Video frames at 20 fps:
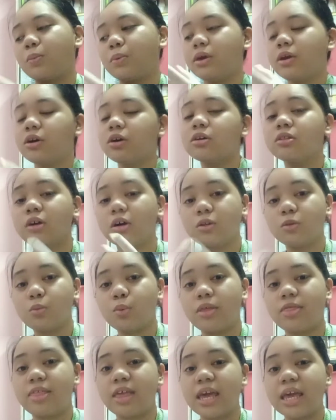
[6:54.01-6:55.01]
we are done
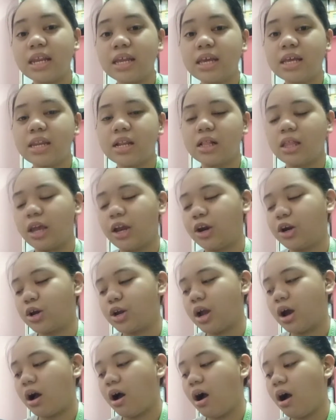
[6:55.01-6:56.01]
with the inguinal
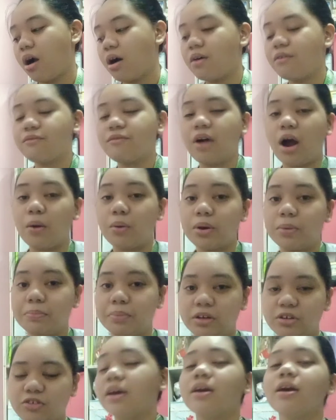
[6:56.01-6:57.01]
area of our
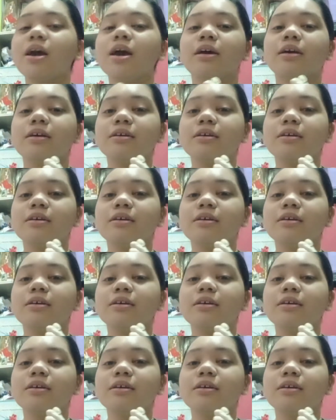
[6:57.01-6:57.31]
patient.